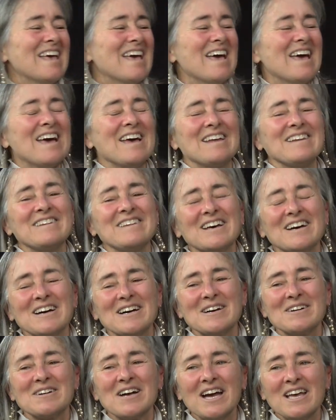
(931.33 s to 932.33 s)
And
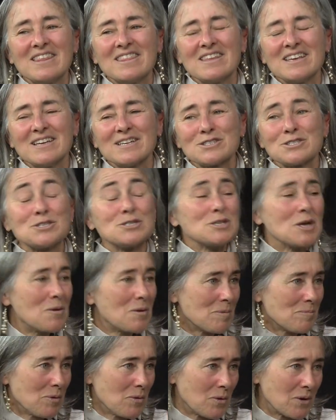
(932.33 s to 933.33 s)
I think it's so
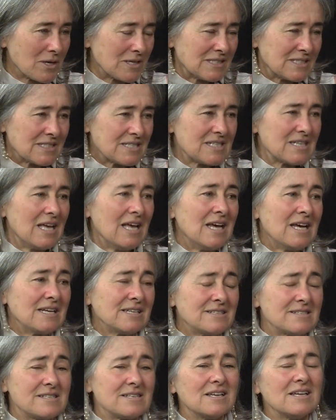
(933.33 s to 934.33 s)
important.
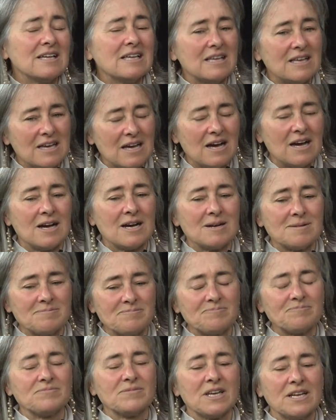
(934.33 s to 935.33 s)
And
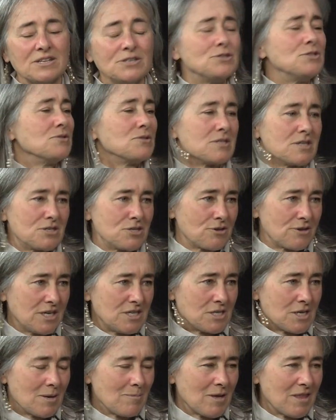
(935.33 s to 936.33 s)
you do such a great
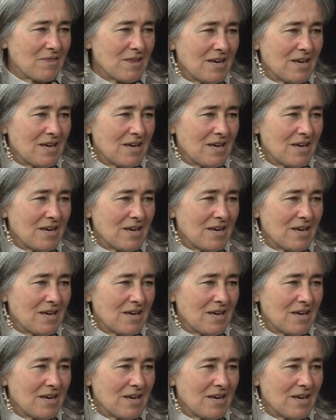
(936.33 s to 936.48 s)
job at that.